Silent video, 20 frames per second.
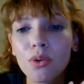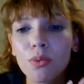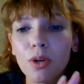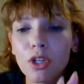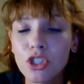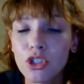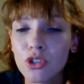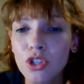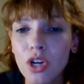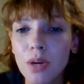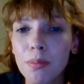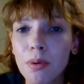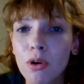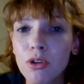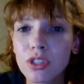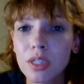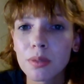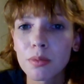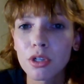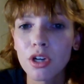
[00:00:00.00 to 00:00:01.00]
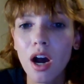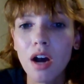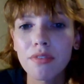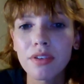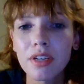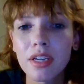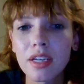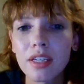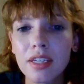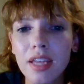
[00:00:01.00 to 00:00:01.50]
Once you start posting more
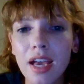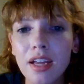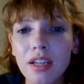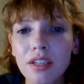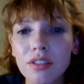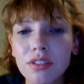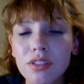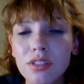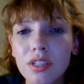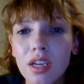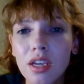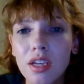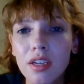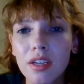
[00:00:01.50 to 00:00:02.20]
often and